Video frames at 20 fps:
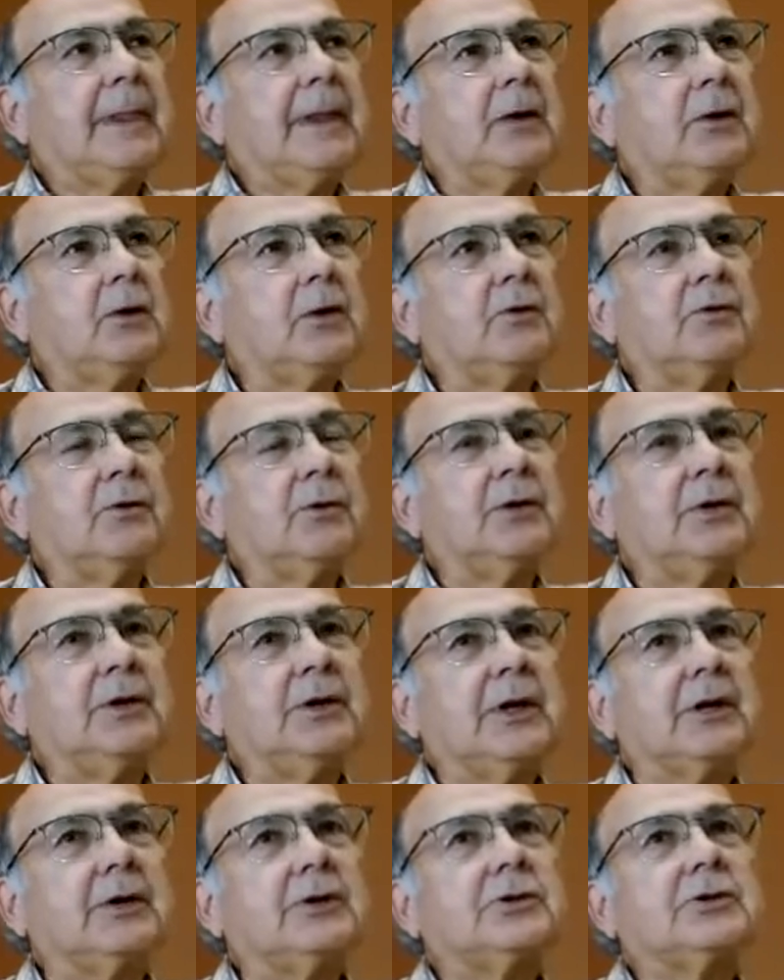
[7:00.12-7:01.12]
And over the
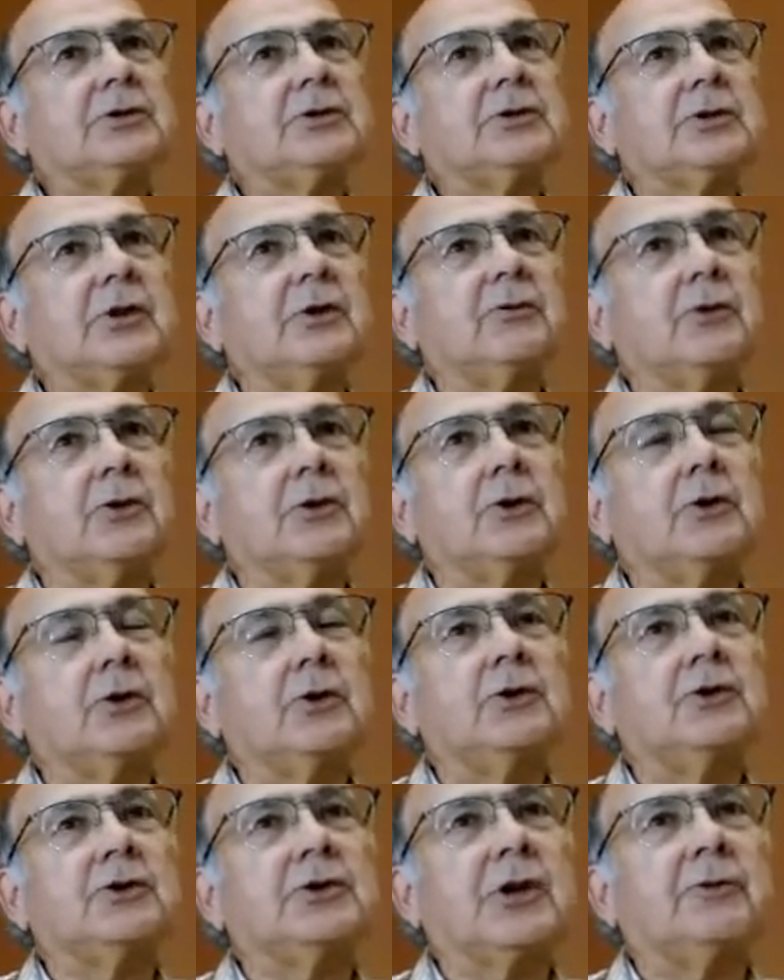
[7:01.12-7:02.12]
next several
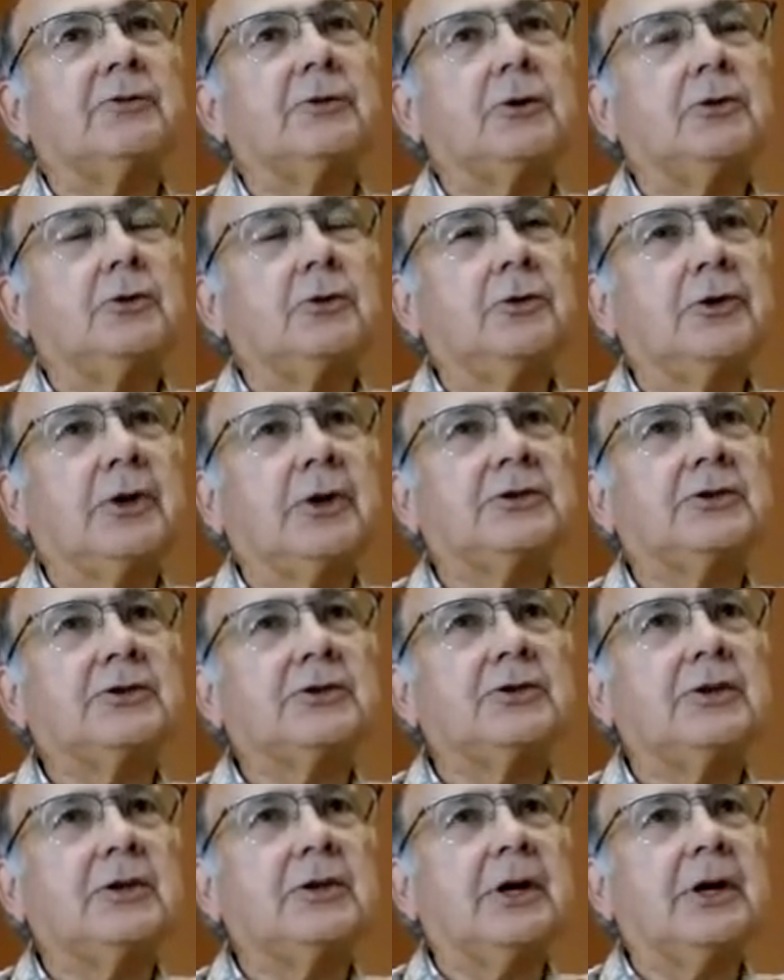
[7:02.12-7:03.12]
years after
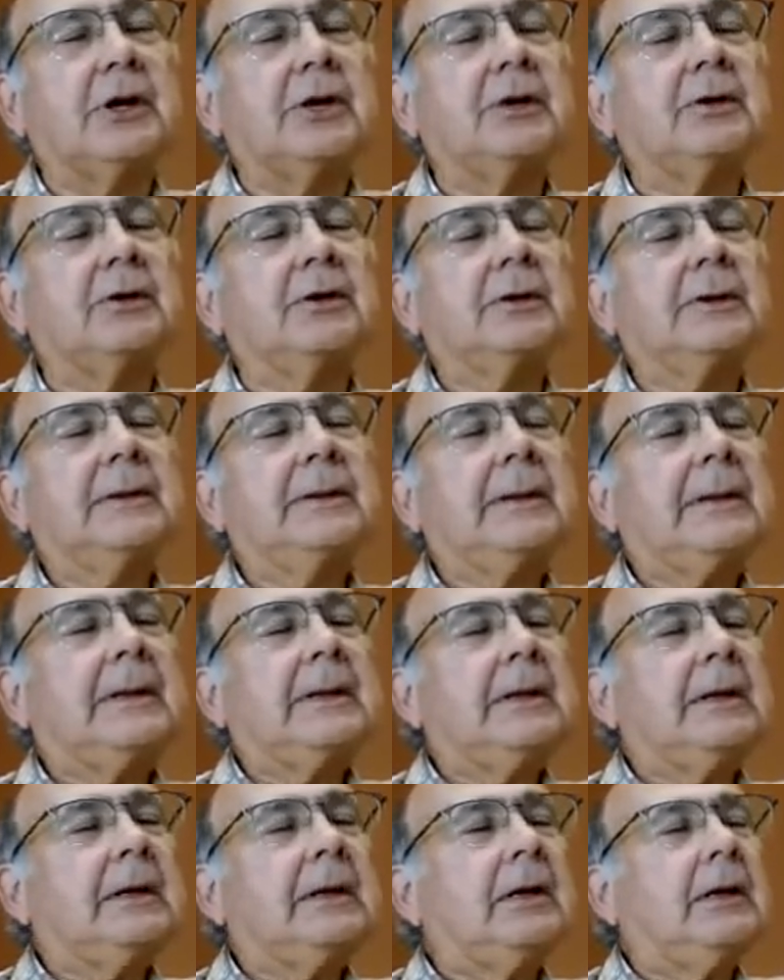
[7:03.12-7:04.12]
2009,
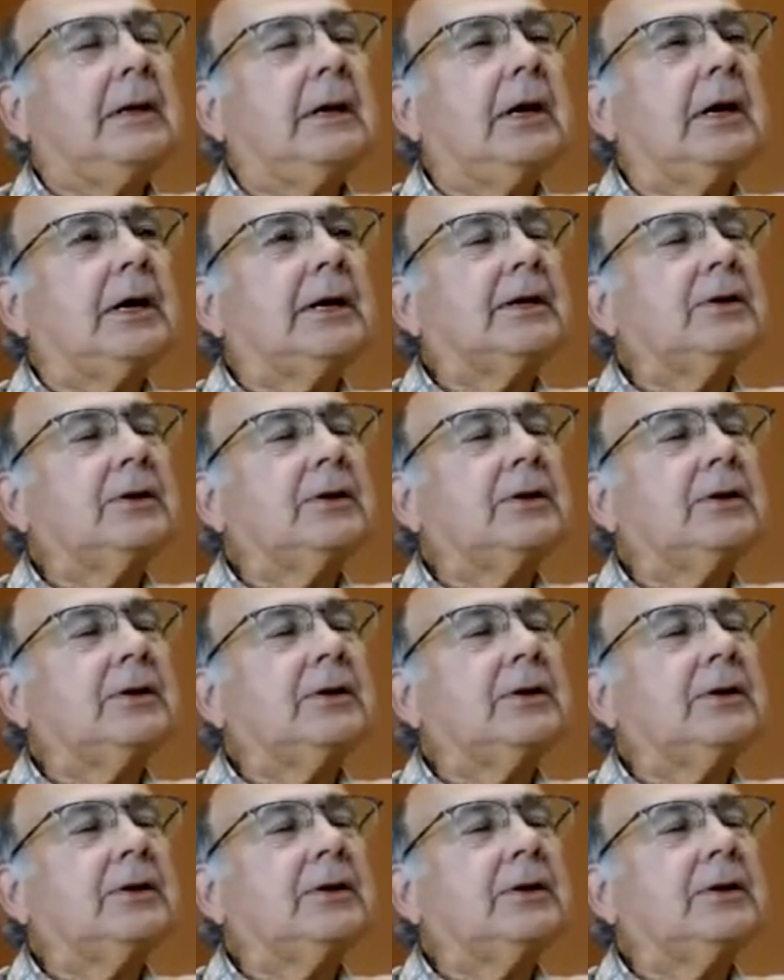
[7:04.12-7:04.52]
I